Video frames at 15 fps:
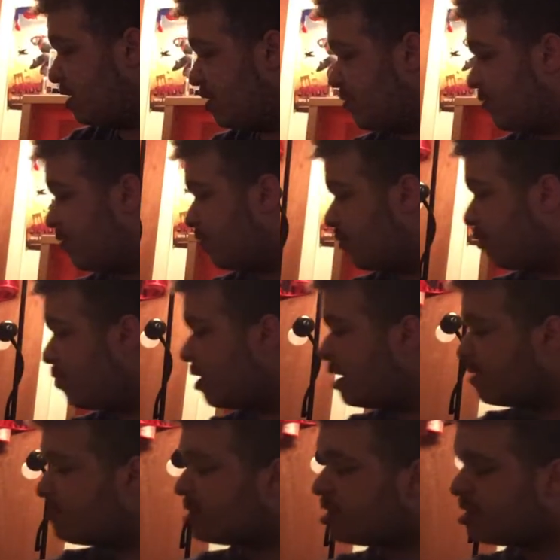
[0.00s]
in
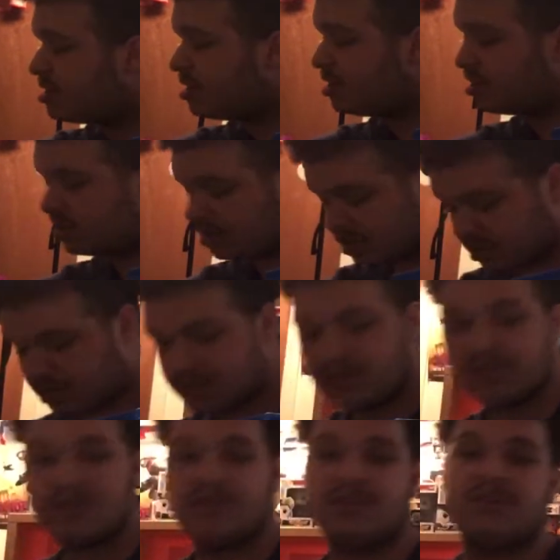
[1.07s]
frame here
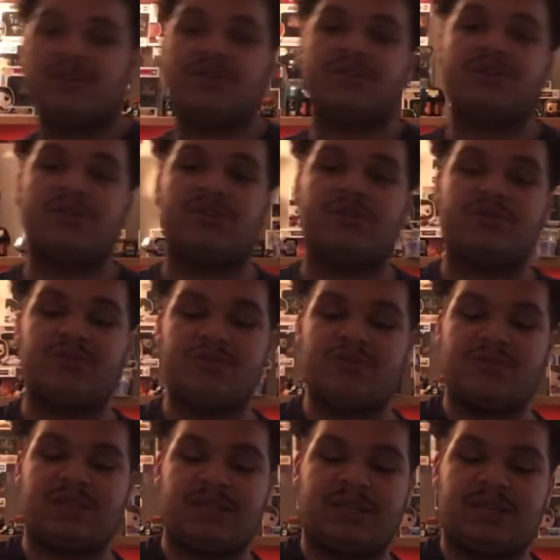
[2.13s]
so you
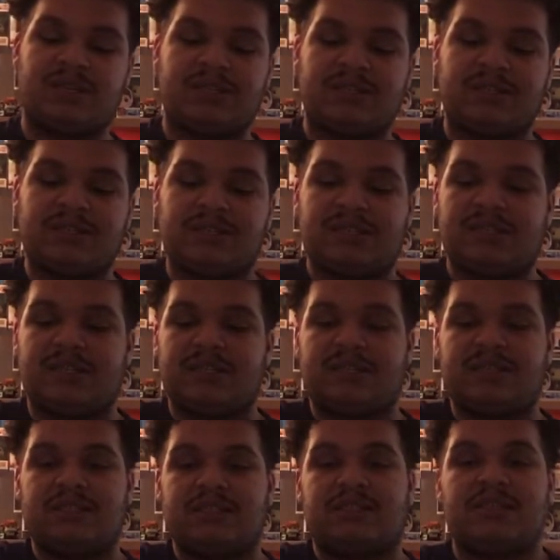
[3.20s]
can
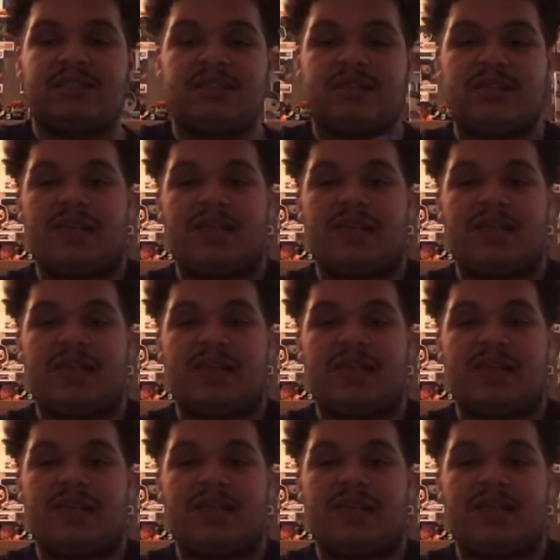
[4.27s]
see